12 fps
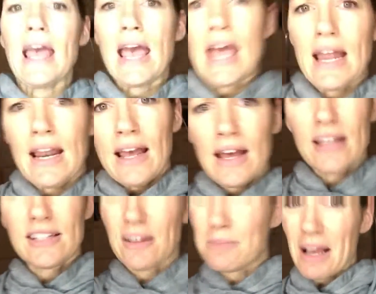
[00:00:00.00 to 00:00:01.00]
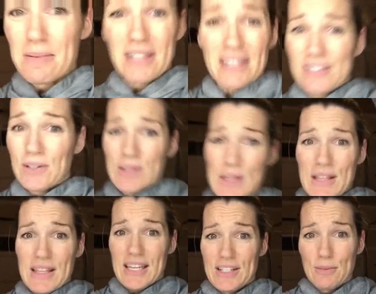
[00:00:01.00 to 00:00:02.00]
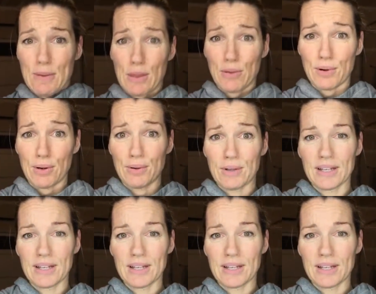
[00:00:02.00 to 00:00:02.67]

and sometimes that's the only thing that gets me through